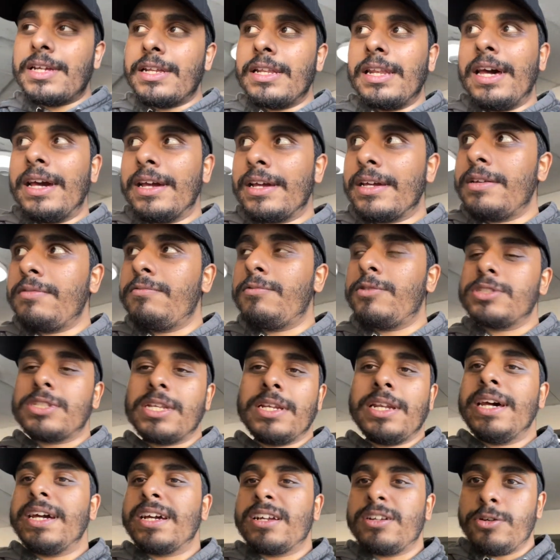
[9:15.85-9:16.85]
Like it wasn't
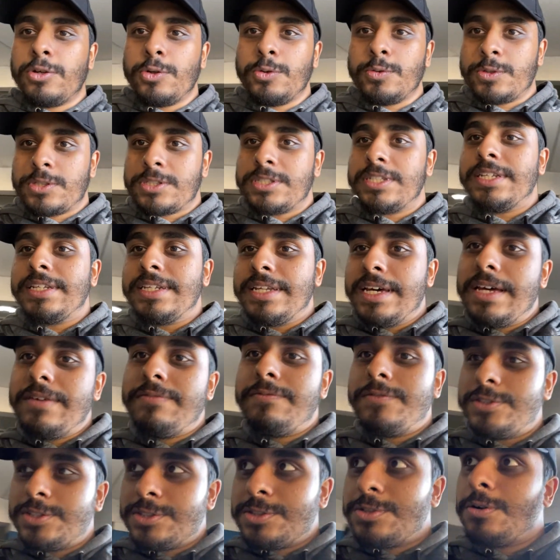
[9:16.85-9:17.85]
like loose in there
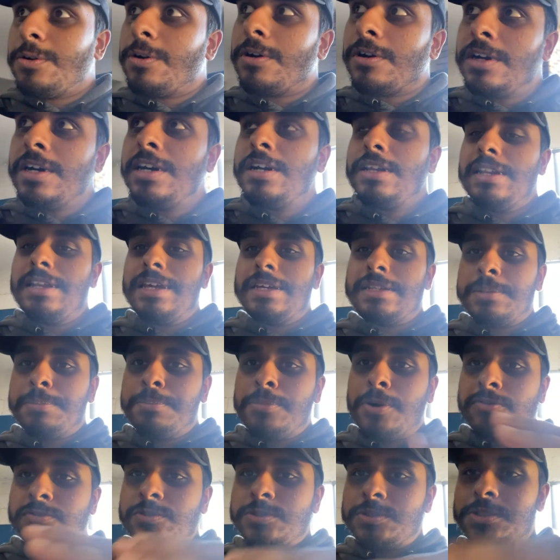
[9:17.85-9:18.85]
for sure. Like the
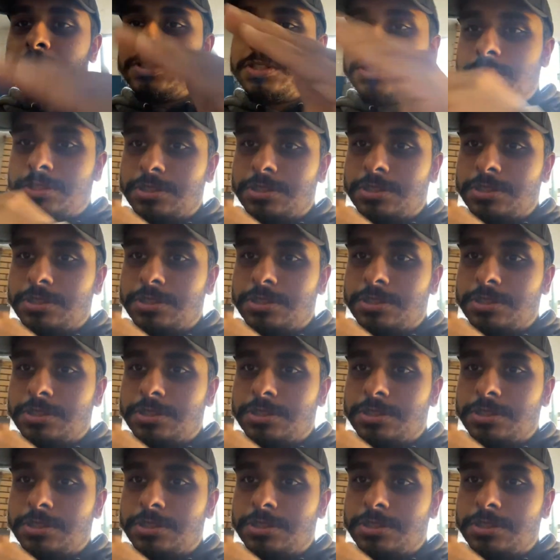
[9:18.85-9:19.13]
box was just,